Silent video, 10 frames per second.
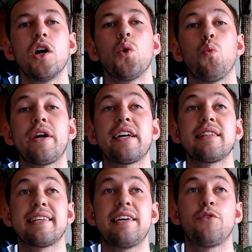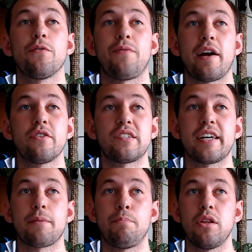We can leave your Fire
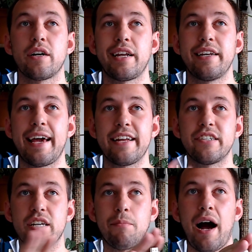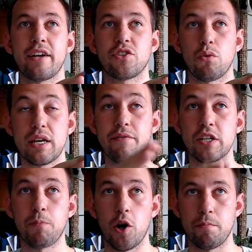Stick plugged into HDMI, so leave this
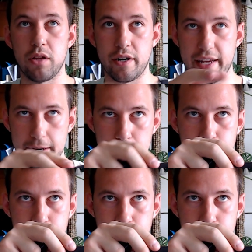part plugged in.